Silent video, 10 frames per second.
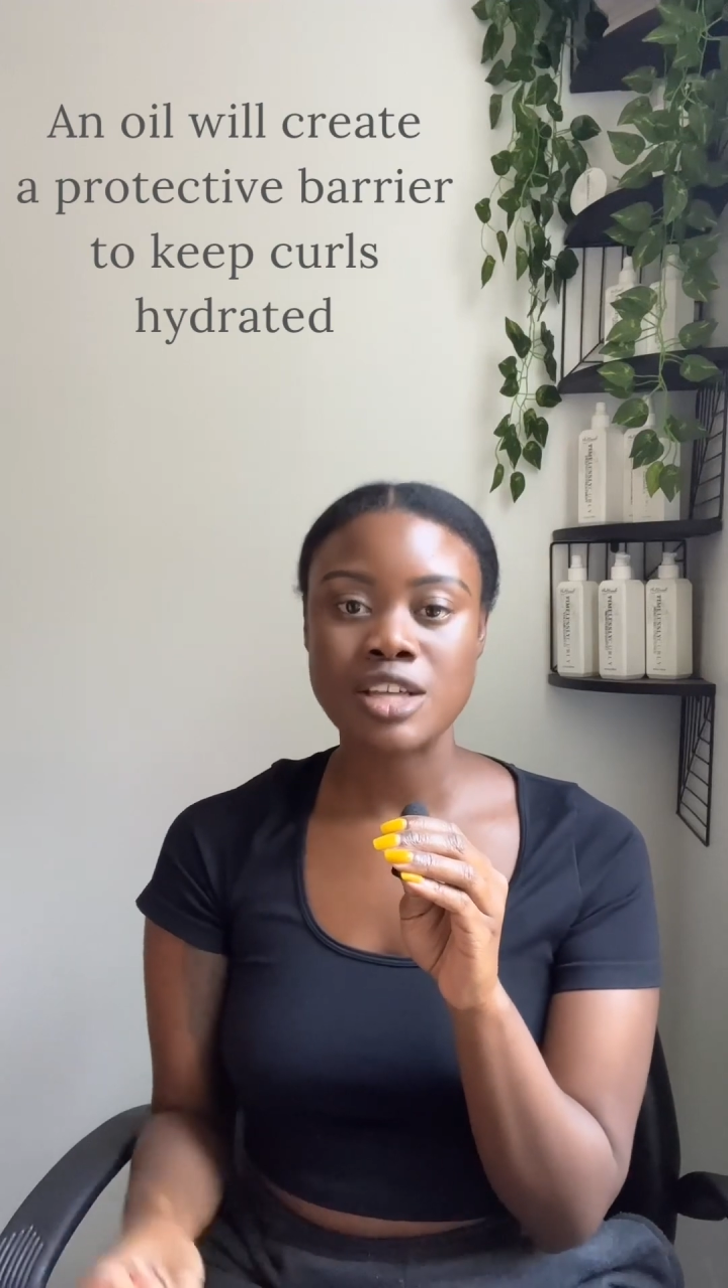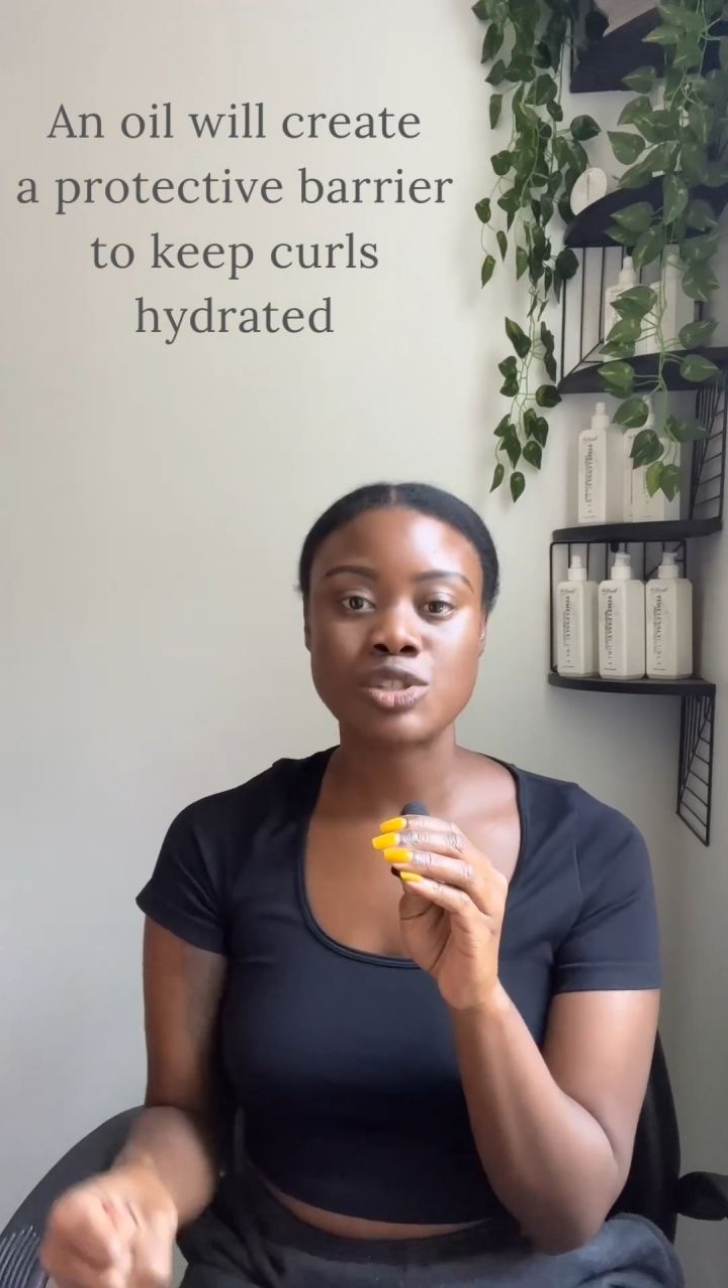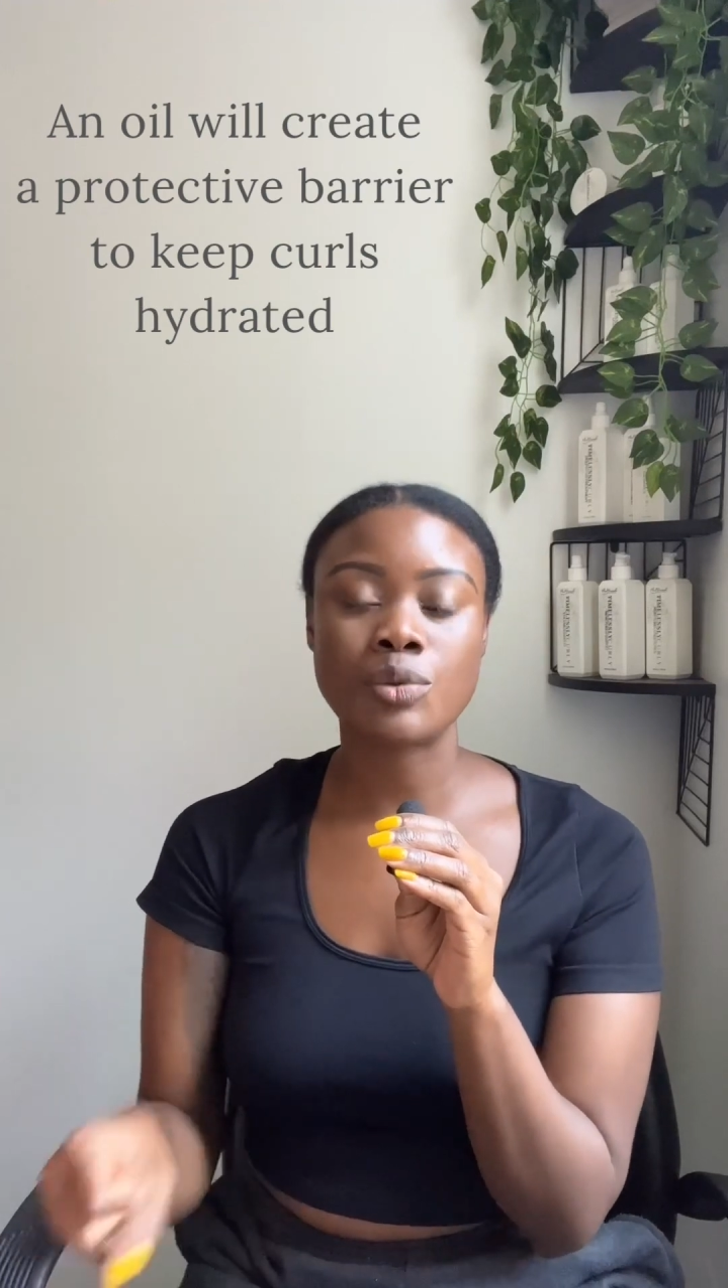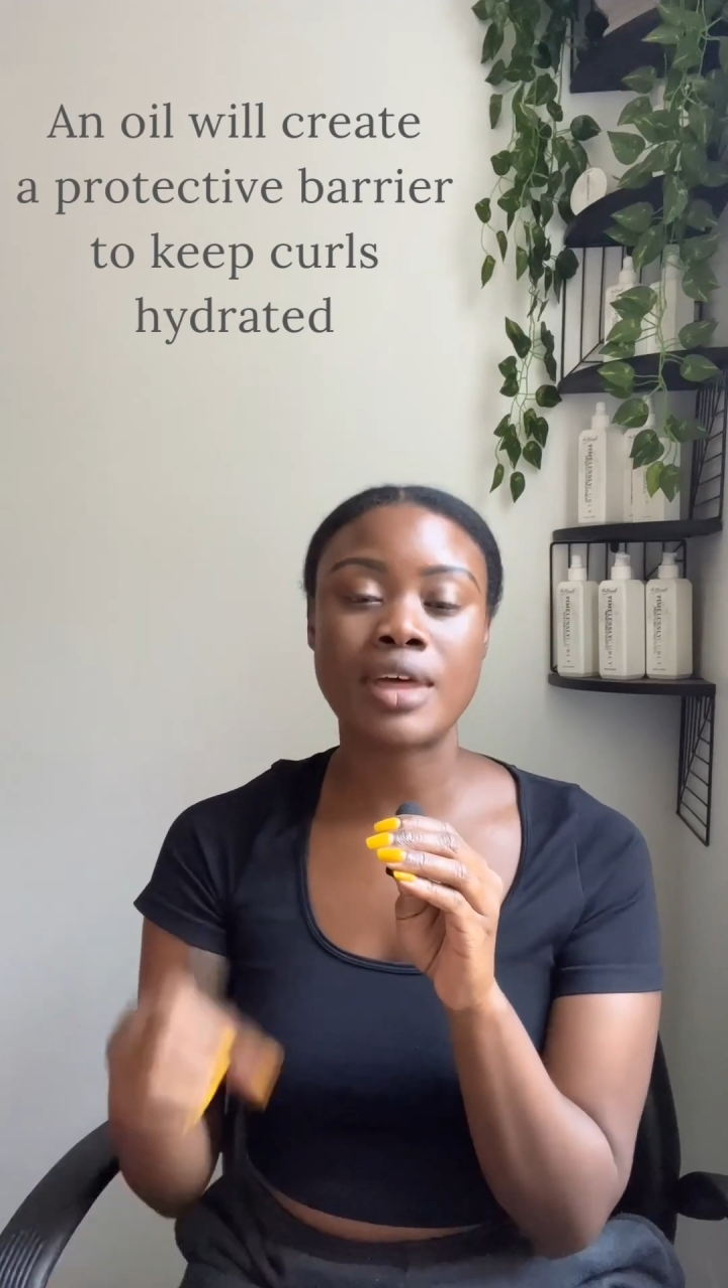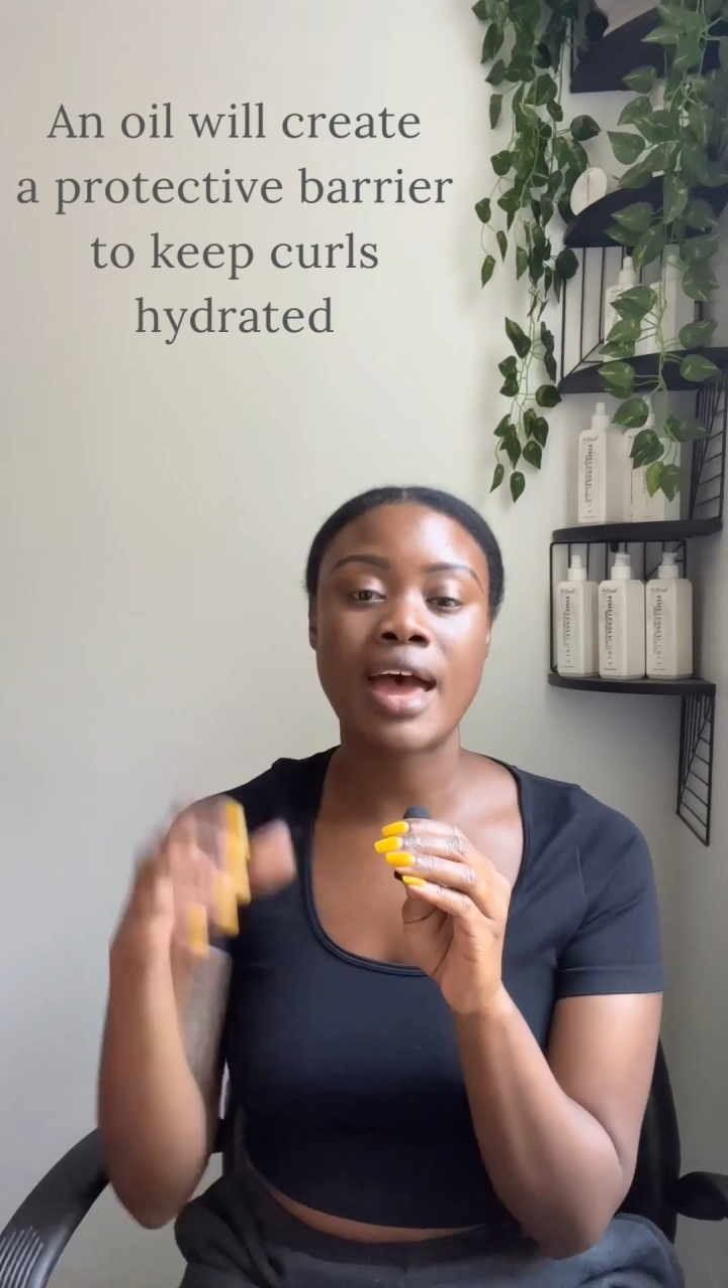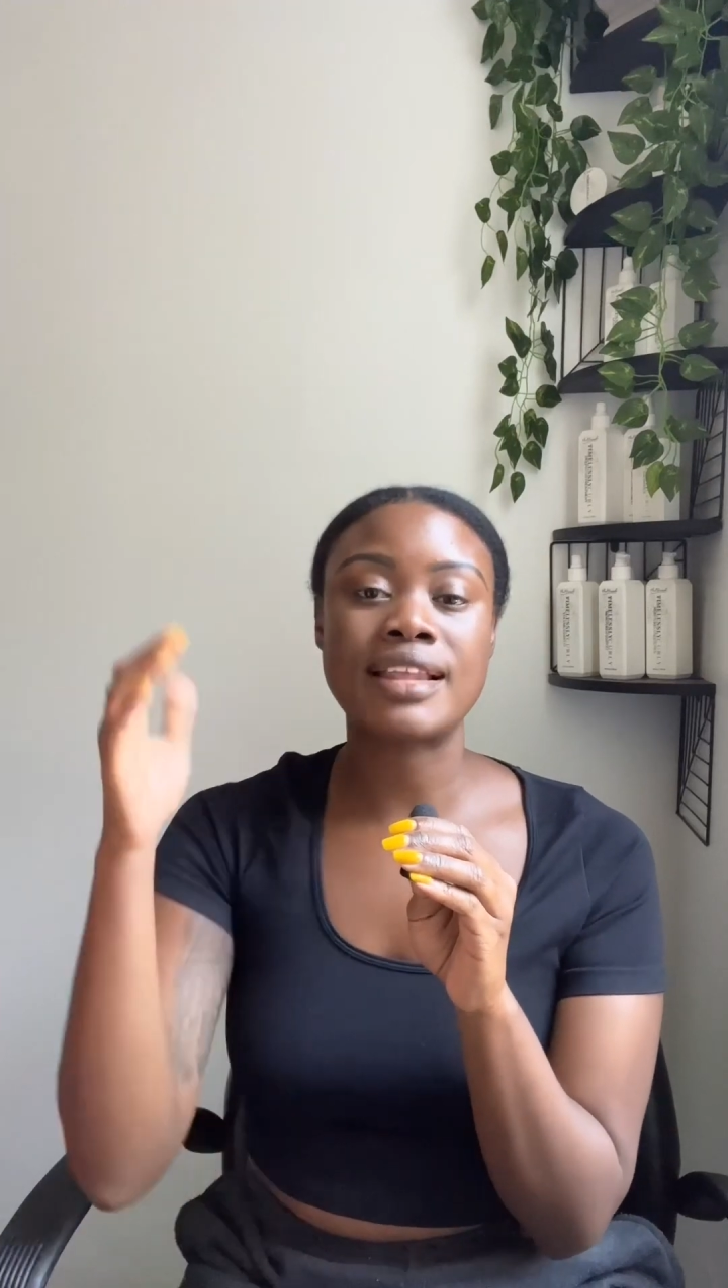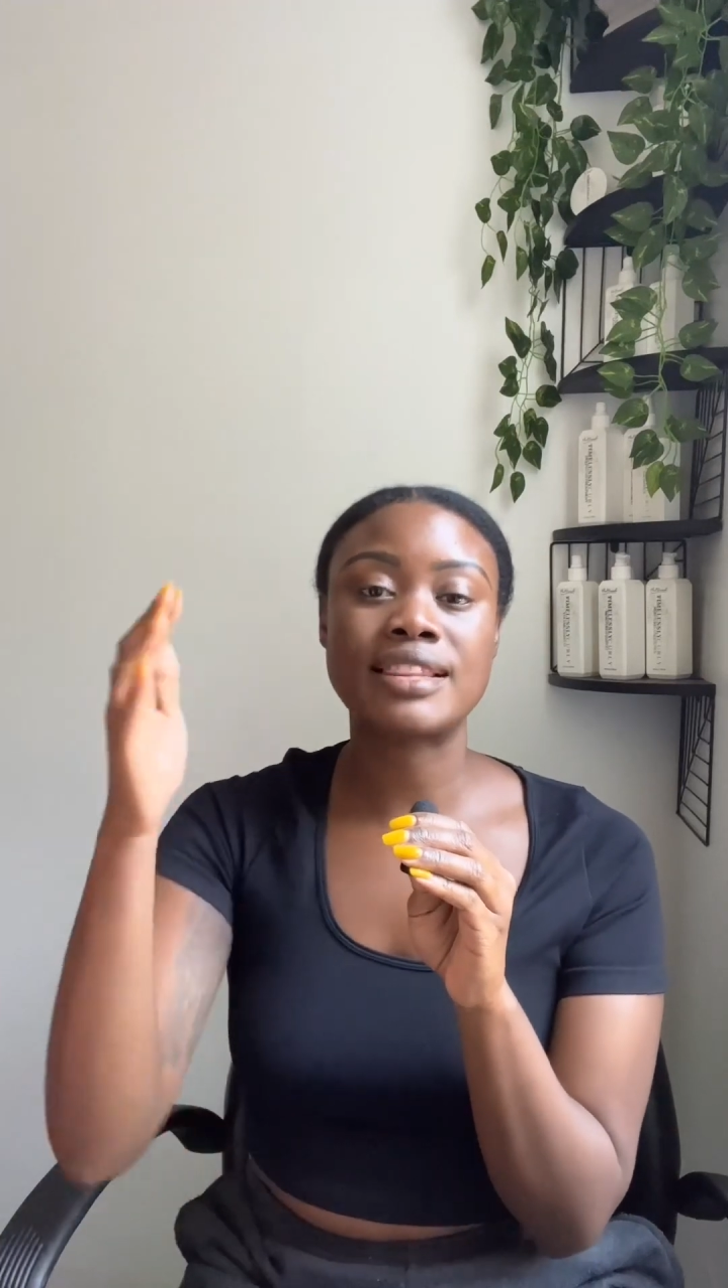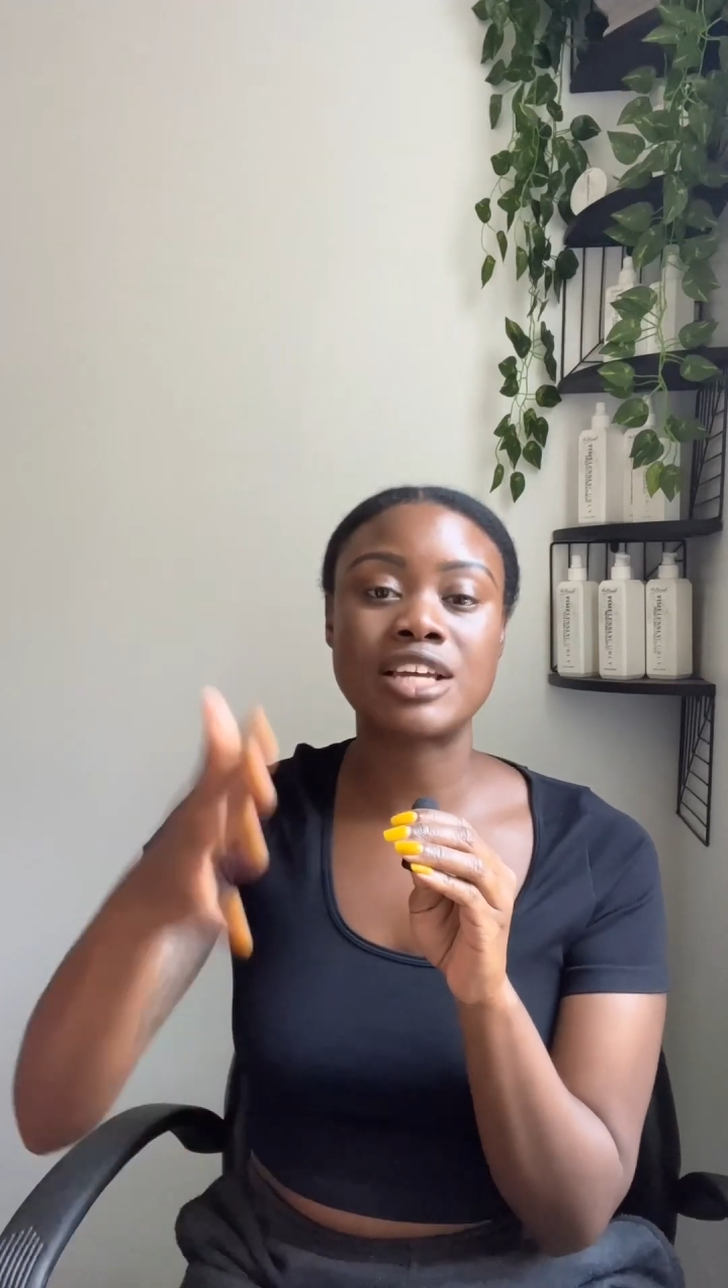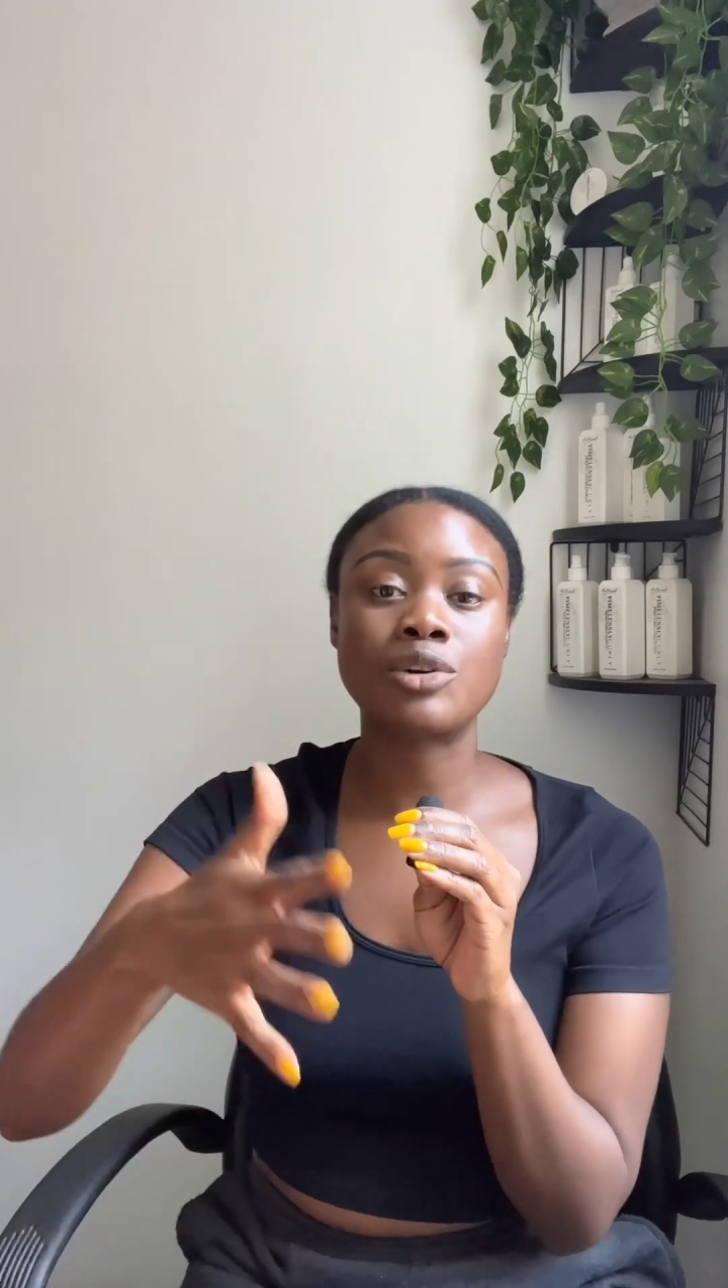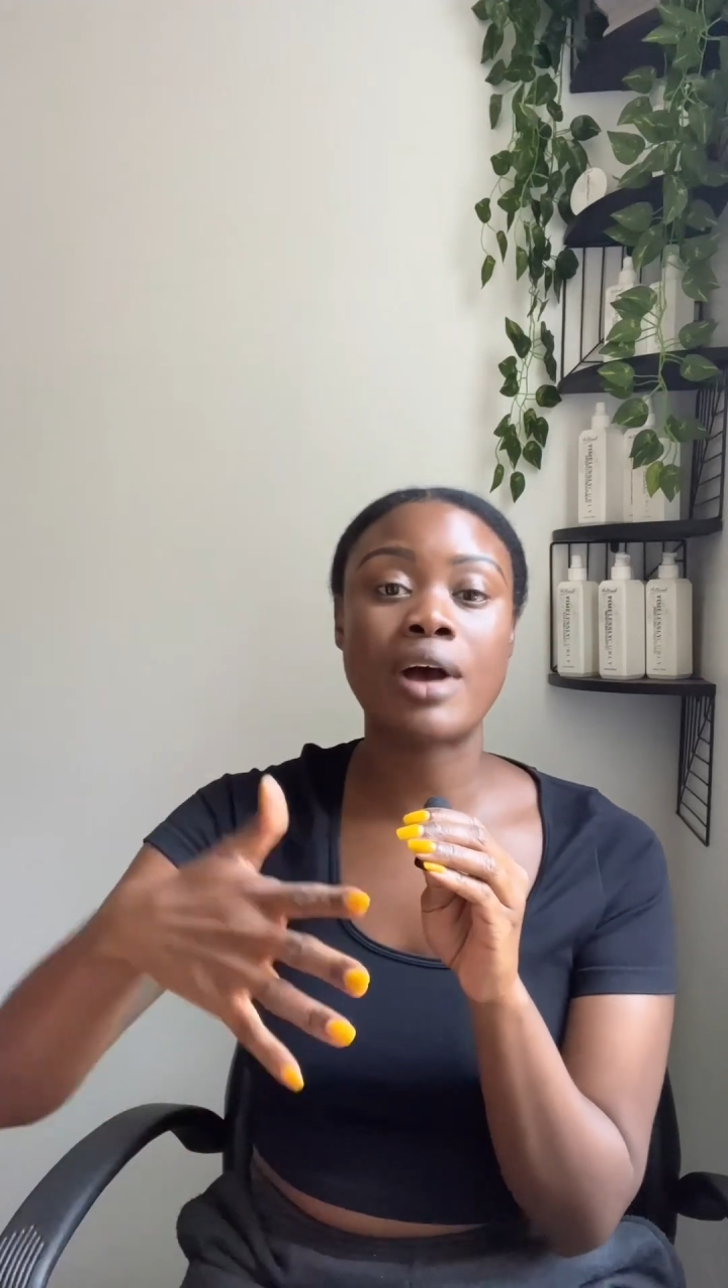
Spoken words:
so that they don't